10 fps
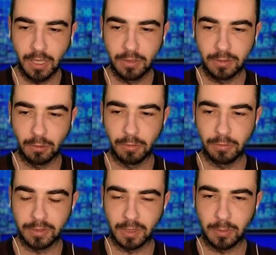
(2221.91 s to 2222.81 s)
So,
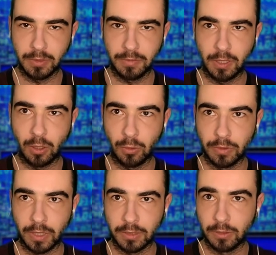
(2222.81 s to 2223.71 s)
for example, if I
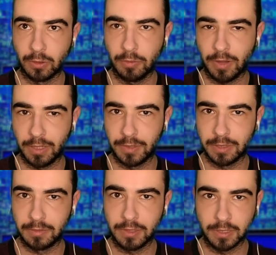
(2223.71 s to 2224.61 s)
own, I don't know, 5
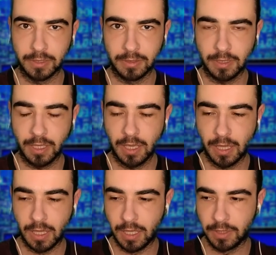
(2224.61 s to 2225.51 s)
NFTs
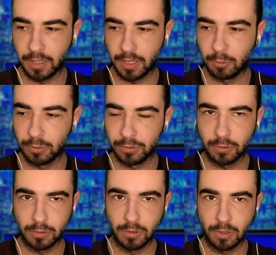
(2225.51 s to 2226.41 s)
and I want
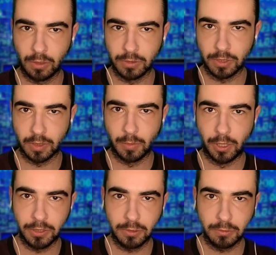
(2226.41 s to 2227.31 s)
to launch a
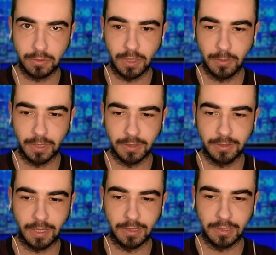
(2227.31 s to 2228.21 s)
merge with them and
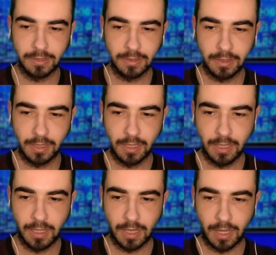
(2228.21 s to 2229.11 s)
sell it,
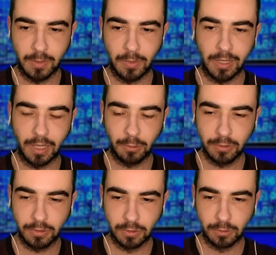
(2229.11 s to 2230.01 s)
I am allowed
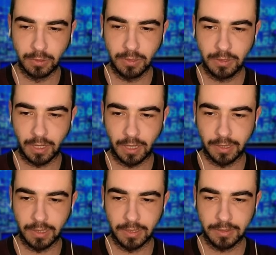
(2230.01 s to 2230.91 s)
to do it
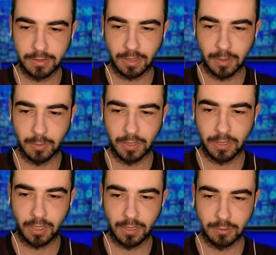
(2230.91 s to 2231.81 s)
unless I make
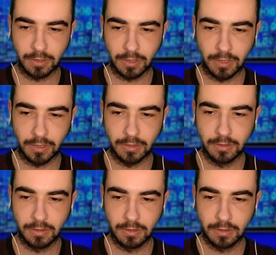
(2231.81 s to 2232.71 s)
100K
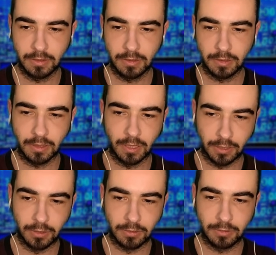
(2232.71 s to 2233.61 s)
a
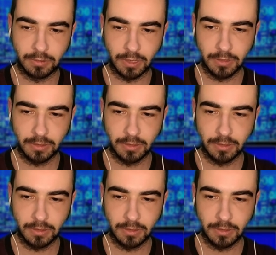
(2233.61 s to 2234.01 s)
year, right?